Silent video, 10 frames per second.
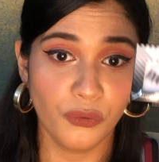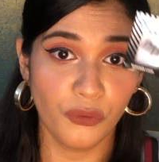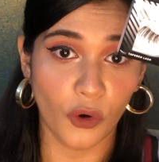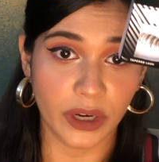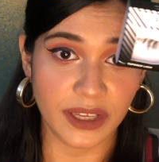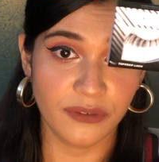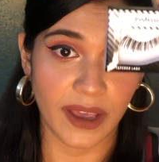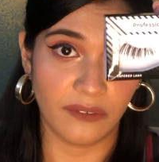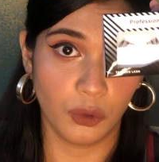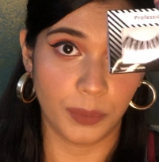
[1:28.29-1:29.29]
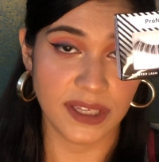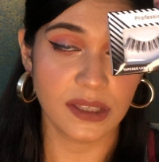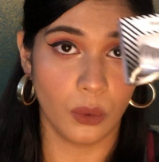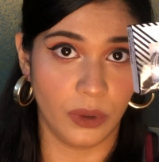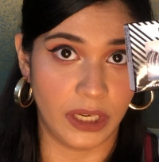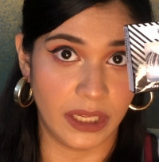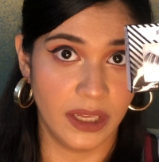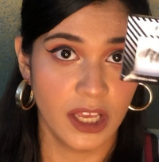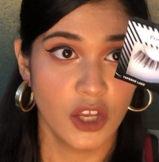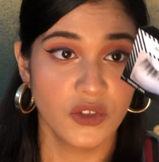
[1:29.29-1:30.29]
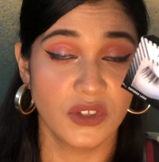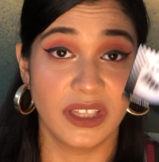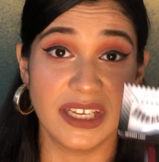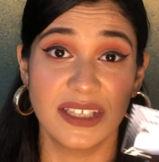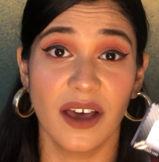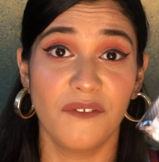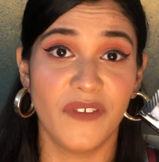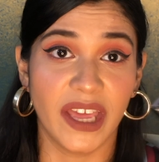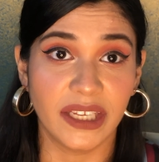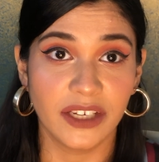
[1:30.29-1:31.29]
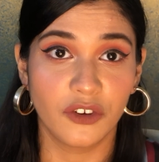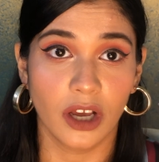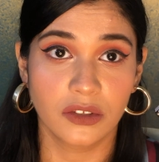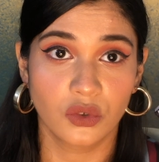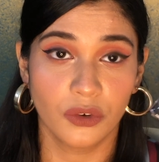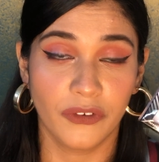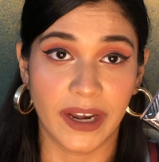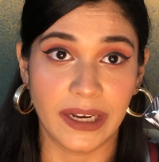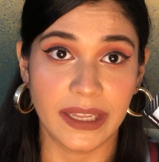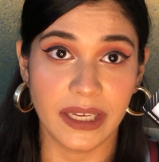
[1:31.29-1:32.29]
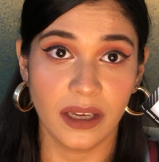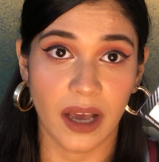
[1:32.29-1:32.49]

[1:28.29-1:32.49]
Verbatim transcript: 45 rupees only. So these are very drugstore friendly